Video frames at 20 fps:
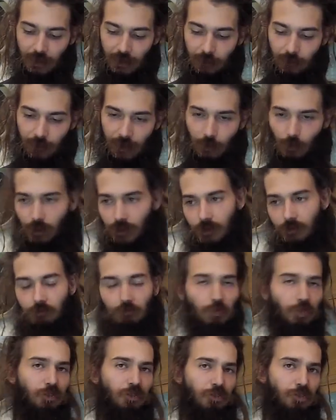This one
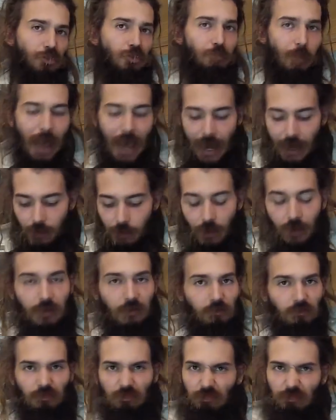wasn't too bad,
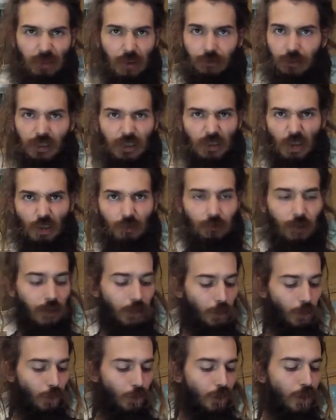but definitely not very
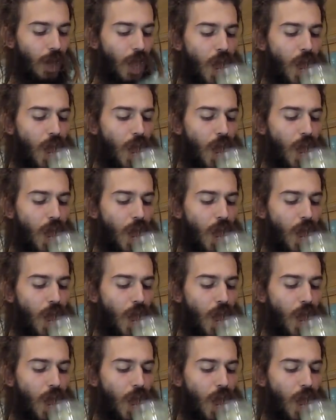good.